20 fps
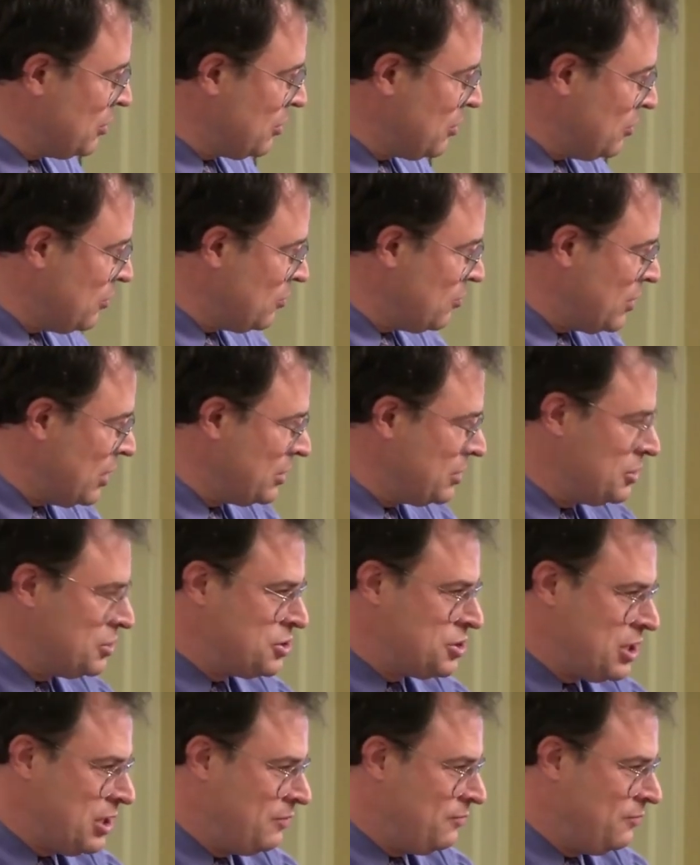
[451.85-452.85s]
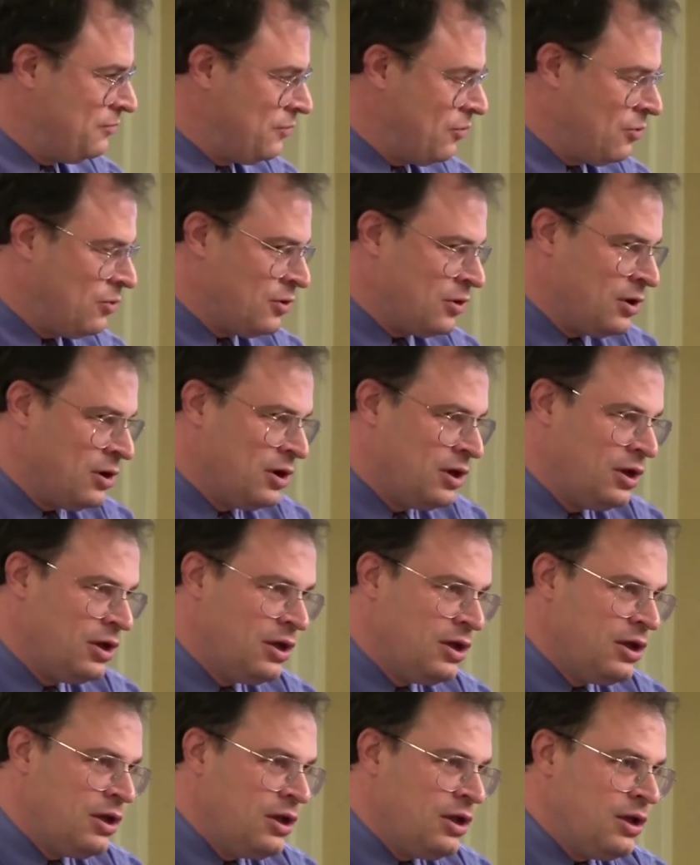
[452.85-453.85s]
They're going right to Gen
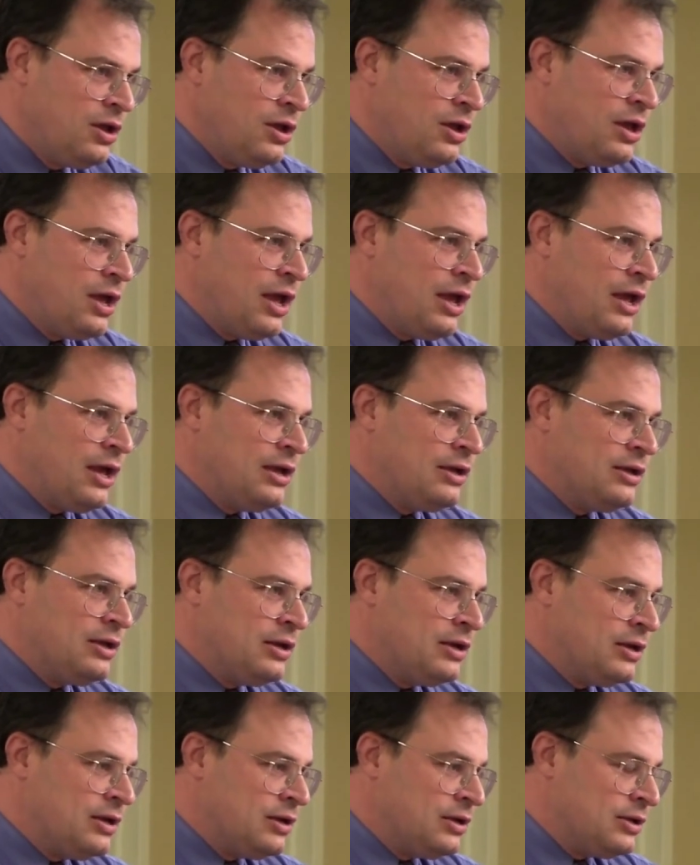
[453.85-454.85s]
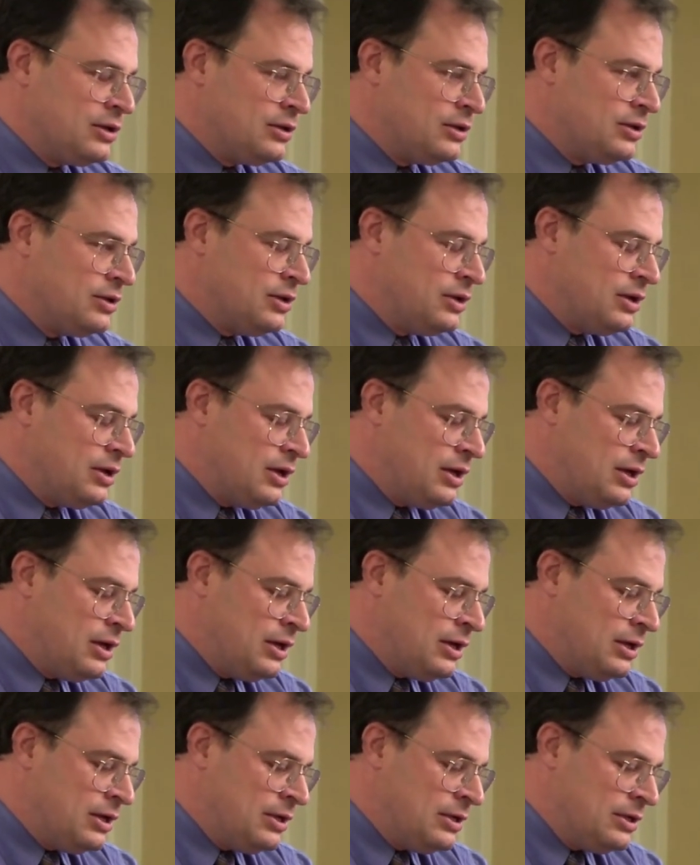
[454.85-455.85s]
4, and uh,
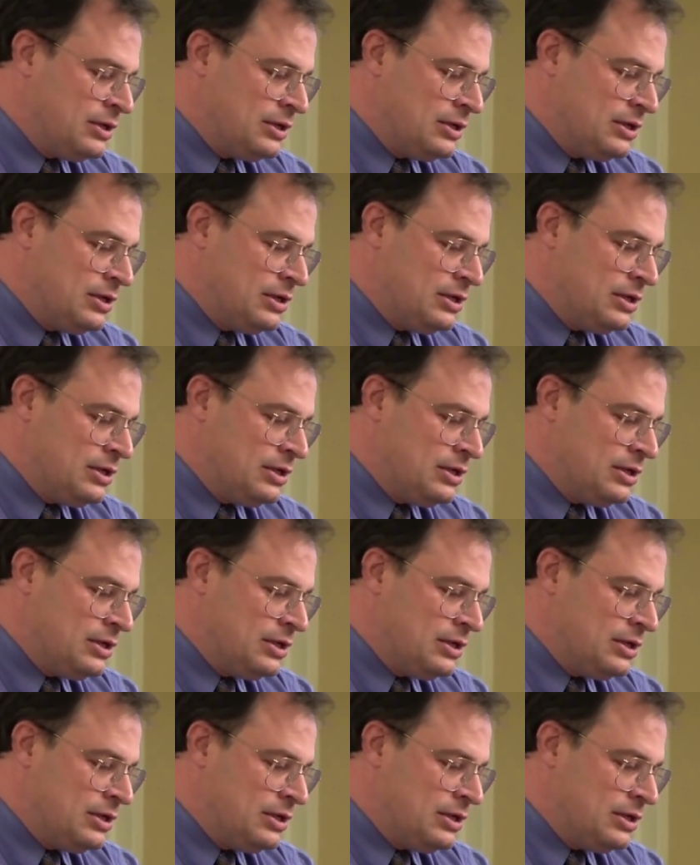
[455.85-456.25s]
uh